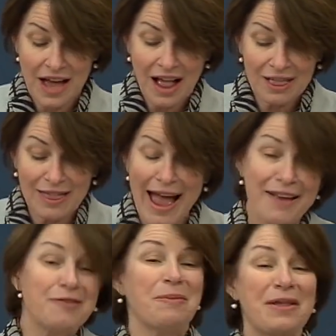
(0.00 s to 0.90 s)

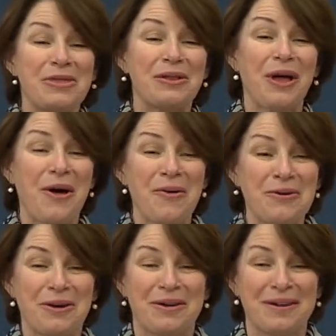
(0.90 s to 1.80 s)
Last month
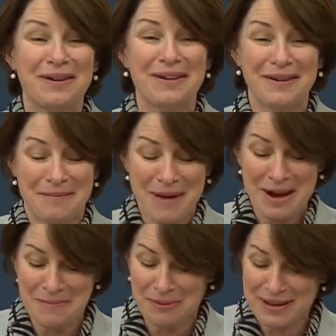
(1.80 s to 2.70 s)
alone,
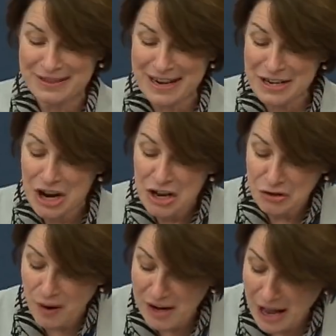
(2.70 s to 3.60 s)
Madam President,
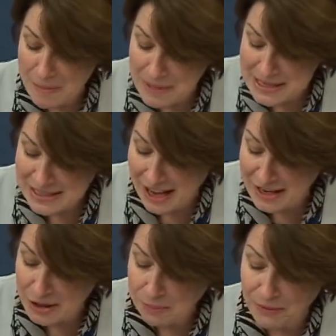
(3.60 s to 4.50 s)
drug companies hiked
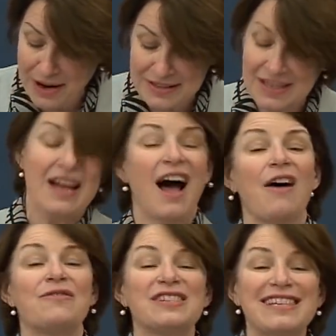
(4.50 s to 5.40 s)
the price
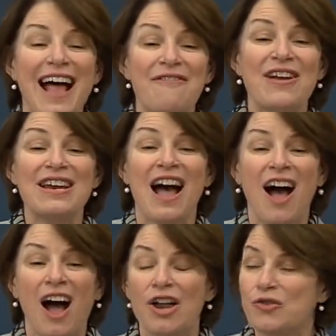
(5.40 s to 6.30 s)
of
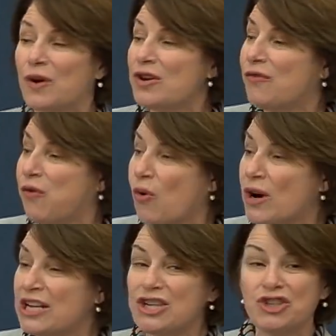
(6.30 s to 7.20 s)

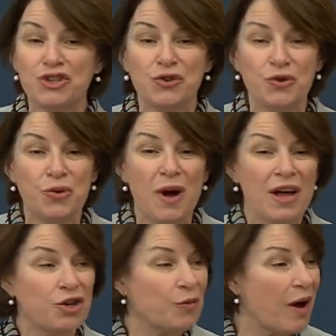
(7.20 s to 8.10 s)
742
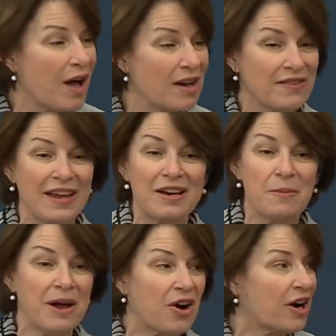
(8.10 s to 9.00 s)
drugs in
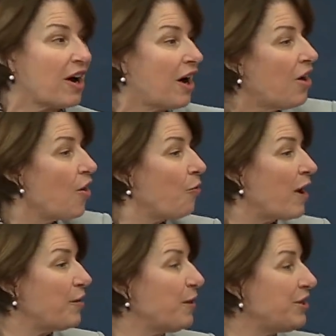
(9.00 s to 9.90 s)
America. What
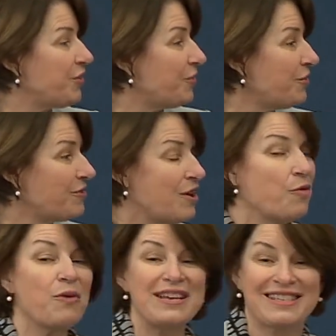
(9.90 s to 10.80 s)
do we do?
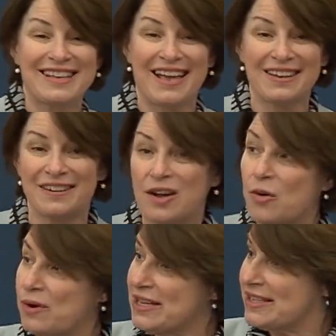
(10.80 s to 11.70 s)
We sit.
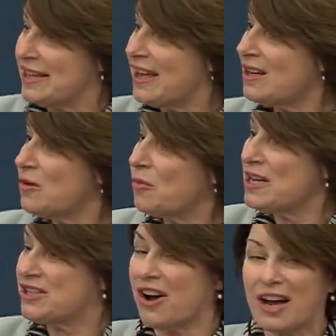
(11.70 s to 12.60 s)
We sit, we
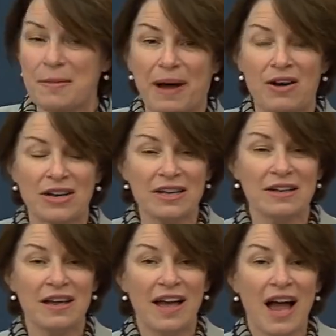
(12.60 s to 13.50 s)
talk about it,
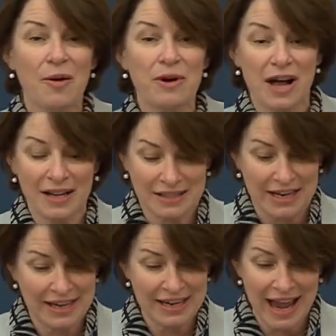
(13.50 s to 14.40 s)
and we're not
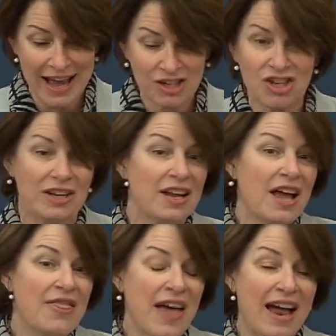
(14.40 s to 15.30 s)
taking action.
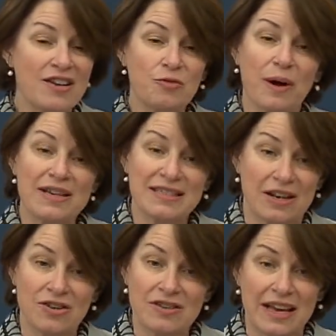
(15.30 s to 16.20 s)
That is why
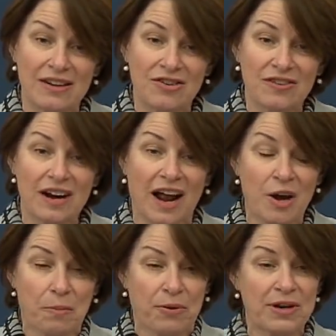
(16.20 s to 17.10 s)
Senator Sanders and I are
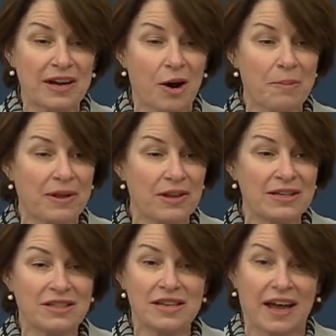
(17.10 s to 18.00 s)
putting our bill in
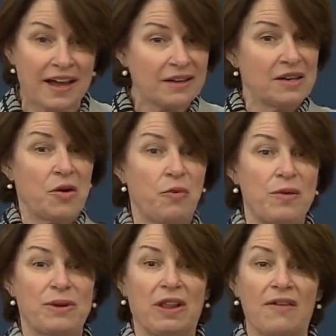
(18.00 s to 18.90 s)
today we
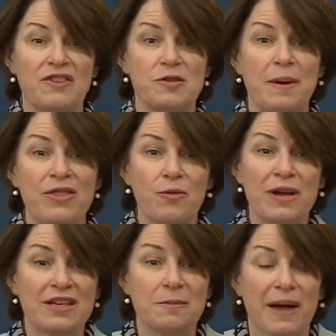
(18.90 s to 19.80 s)
would love to spend the
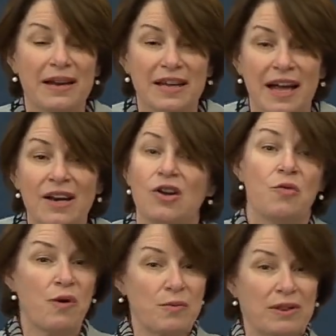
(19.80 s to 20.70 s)
week debating it.
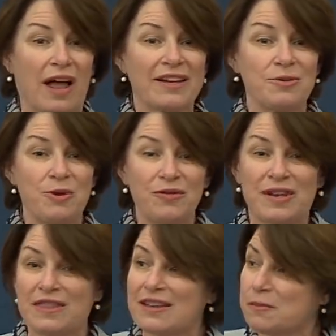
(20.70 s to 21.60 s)
We would like to move to
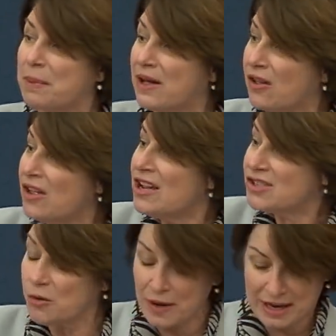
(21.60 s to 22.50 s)
this bill
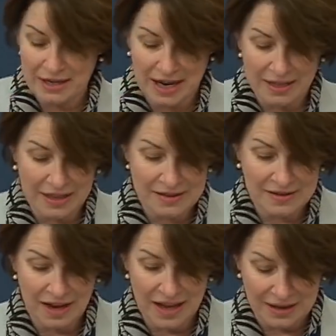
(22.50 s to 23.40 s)
so we can get this
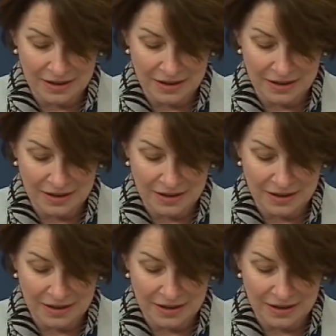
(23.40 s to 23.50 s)
done.